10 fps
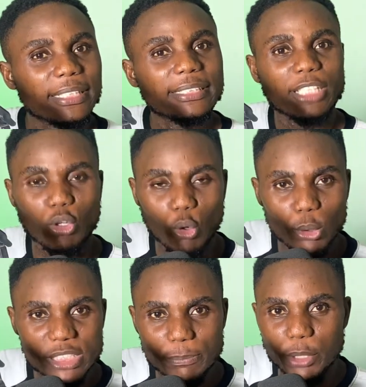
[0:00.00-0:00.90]
the
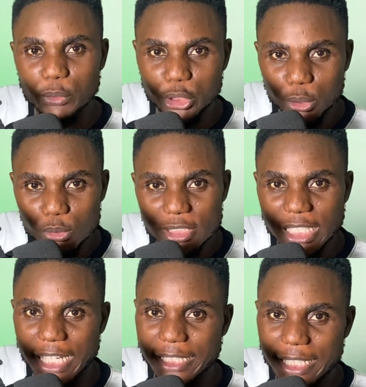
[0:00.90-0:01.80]
cost may reduce,
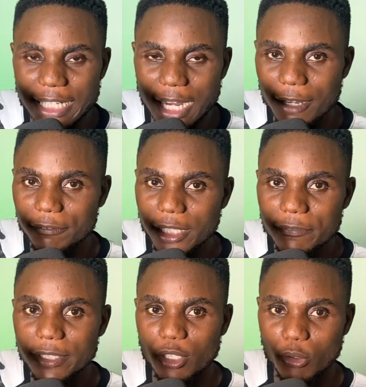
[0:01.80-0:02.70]
and then after
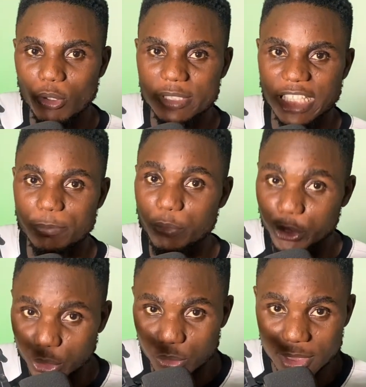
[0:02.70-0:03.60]
even the cost has been
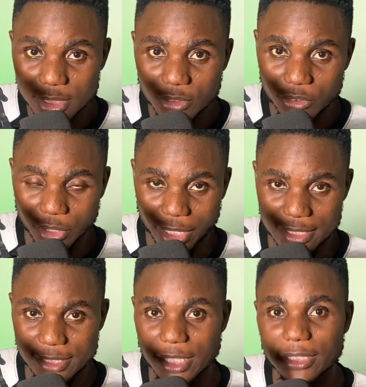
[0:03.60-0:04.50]
reduced, you
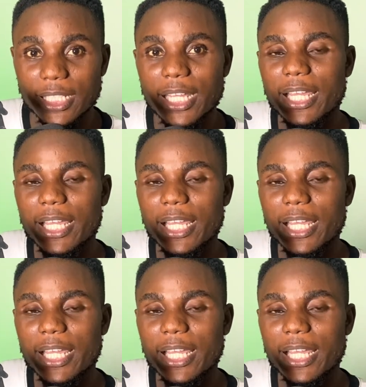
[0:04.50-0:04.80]
understand?